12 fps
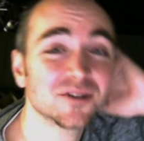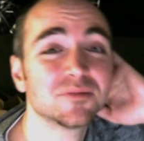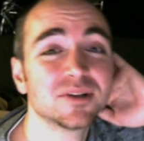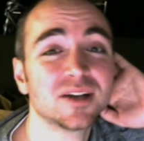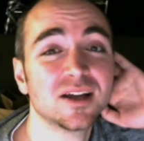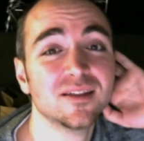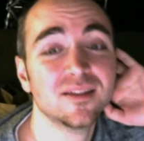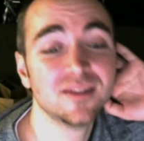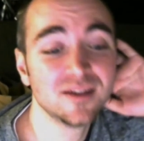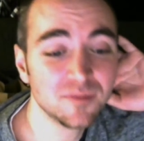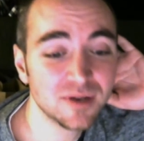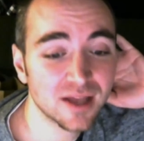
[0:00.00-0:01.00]
But I
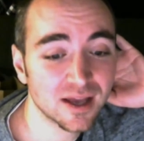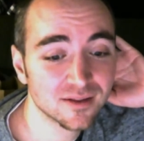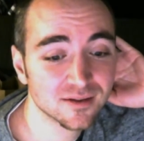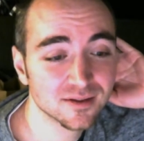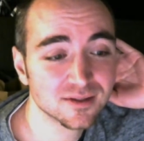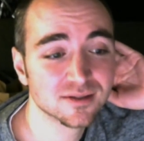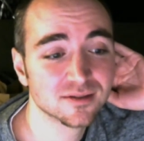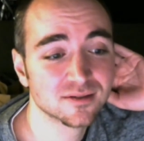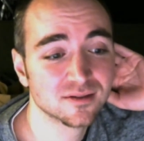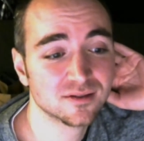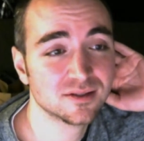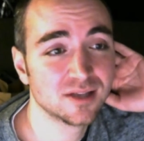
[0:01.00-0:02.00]
think I'm gonna end this.
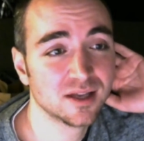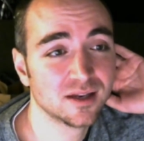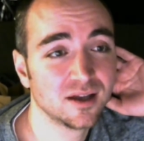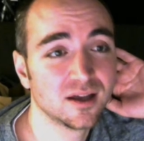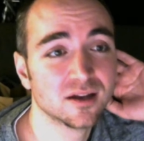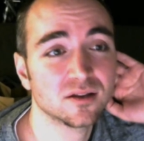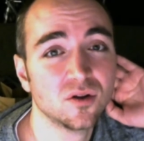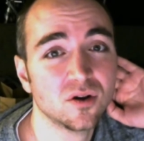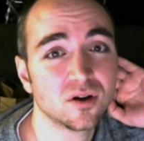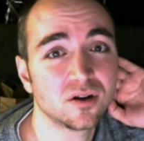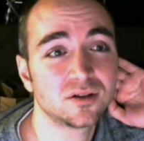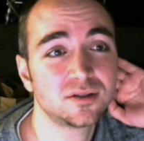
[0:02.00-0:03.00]
It's getting kind of
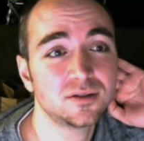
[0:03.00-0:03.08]
long.